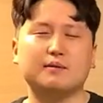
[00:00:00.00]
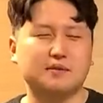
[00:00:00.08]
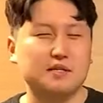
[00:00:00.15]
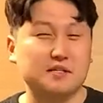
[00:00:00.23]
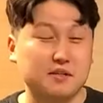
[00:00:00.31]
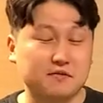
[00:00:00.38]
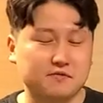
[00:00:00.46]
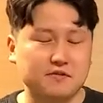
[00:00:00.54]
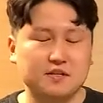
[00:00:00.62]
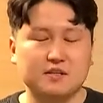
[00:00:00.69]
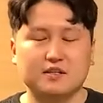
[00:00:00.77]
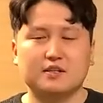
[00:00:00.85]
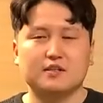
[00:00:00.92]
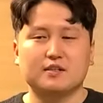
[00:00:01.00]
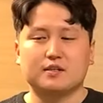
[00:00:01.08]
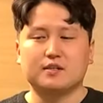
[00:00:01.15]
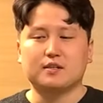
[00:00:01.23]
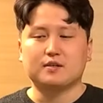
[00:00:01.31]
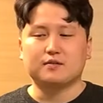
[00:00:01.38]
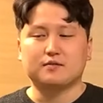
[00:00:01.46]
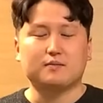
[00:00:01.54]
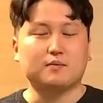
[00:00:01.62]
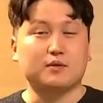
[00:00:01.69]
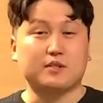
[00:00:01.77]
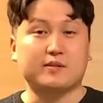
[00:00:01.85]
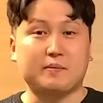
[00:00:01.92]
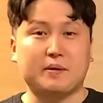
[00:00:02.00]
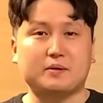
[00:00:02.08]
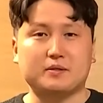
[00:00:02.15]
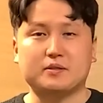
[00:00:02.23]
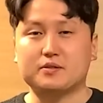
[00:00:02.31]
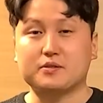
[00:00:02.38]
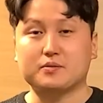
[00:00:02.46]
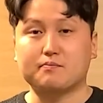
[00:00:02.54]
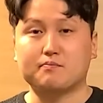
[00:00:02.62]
of sensitive from the smells too.